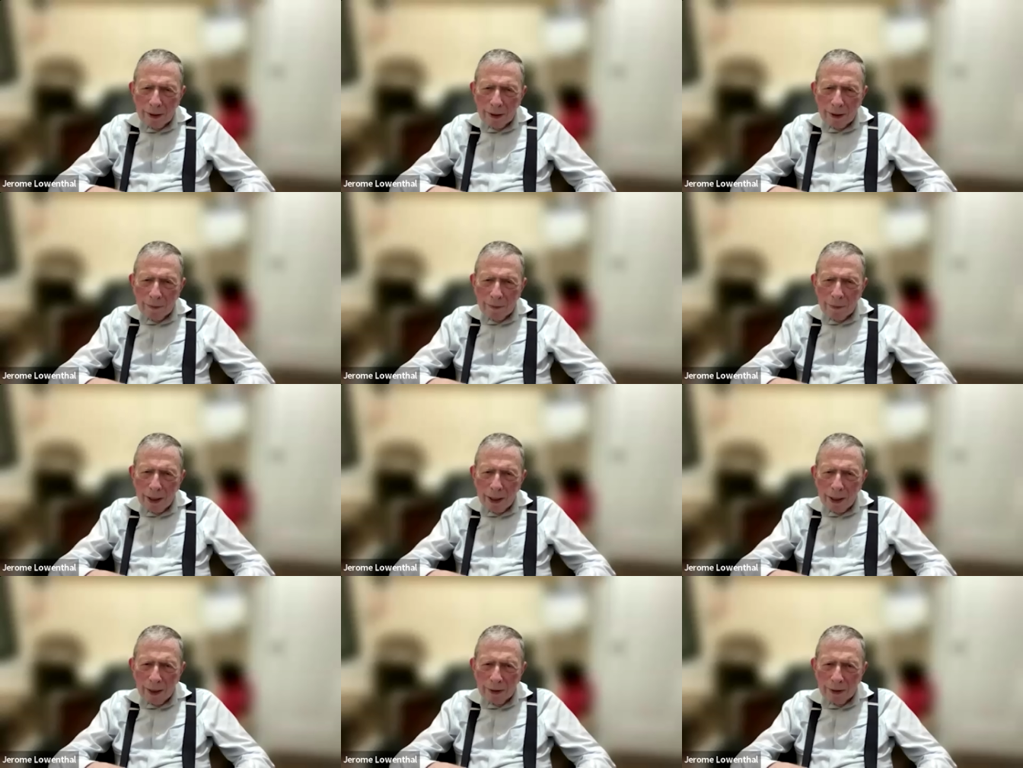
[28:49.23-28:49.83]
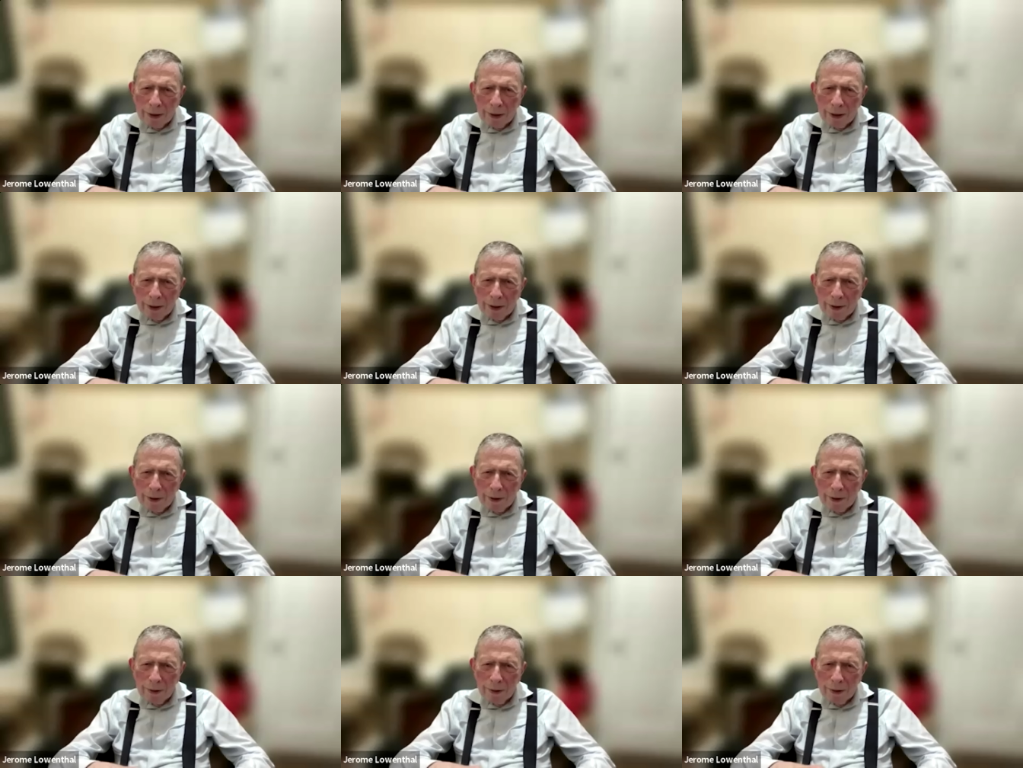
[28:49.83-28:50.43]
capacity
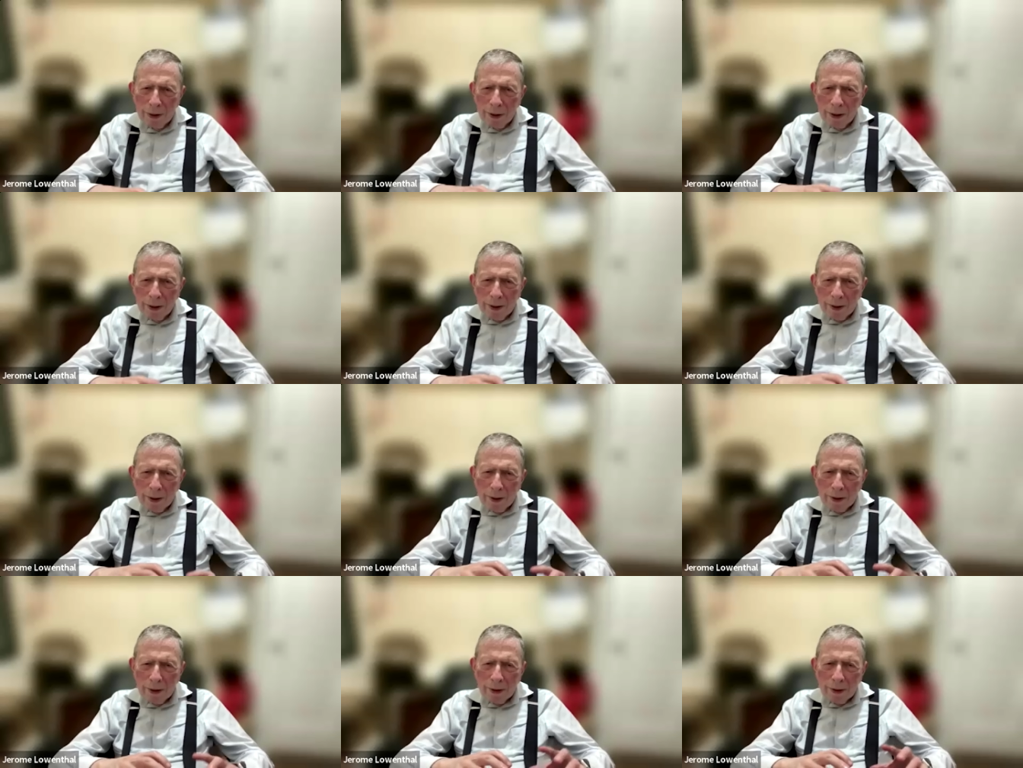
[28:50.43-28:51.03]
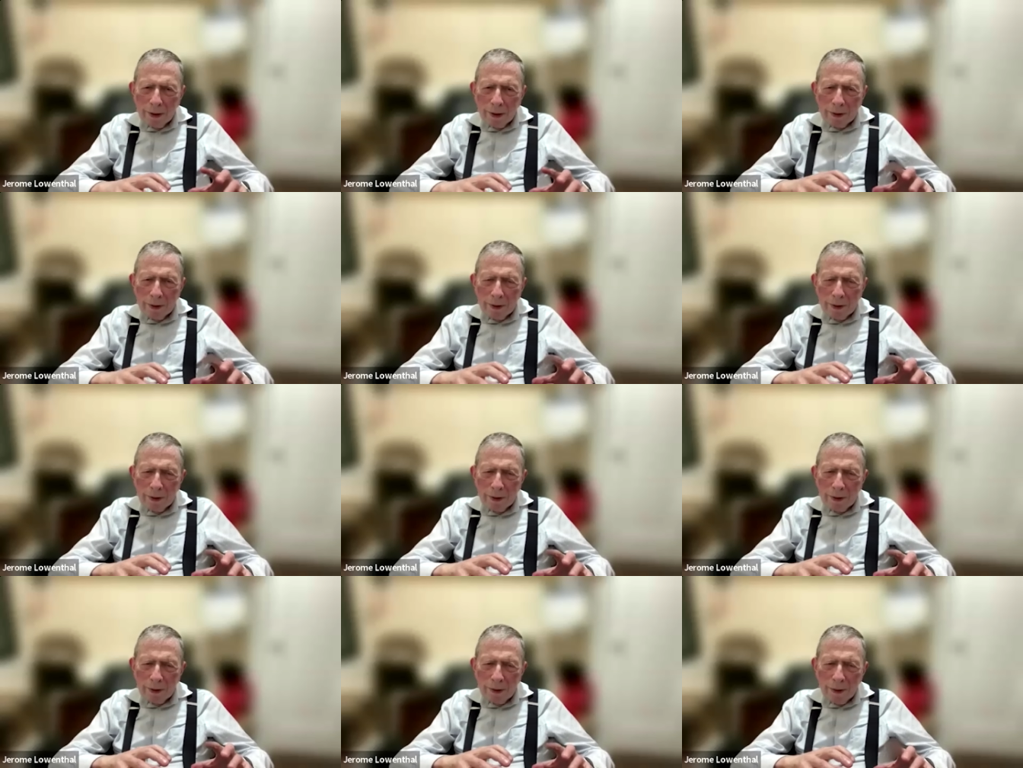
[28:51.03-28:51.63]

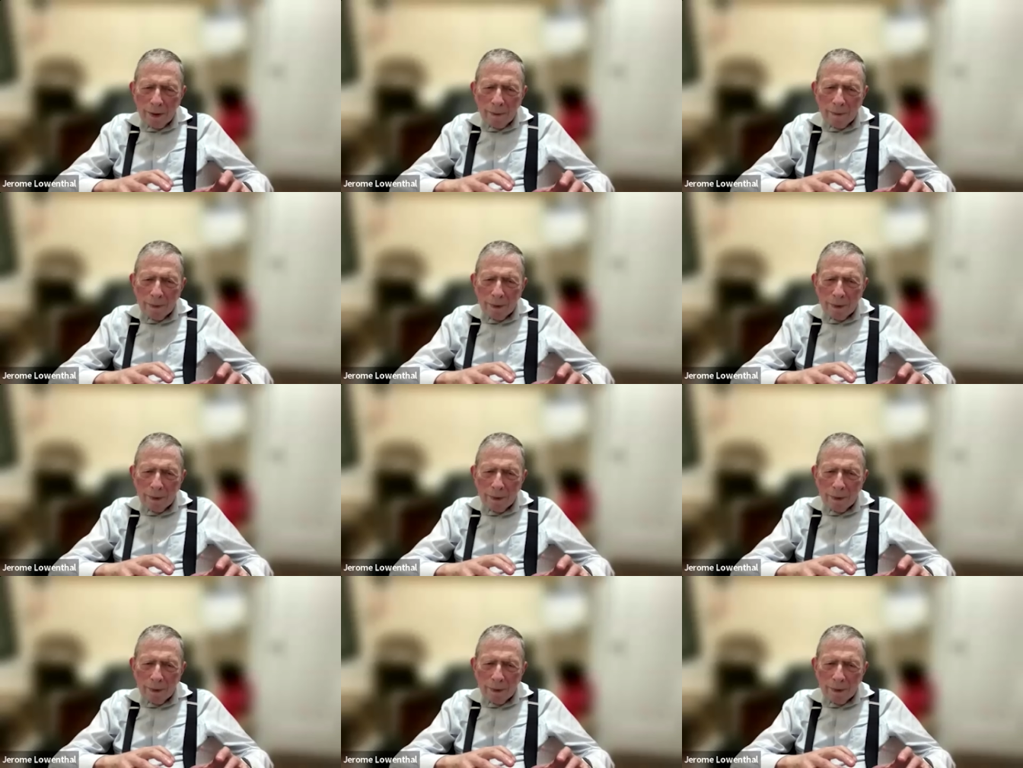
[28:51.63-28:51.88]
to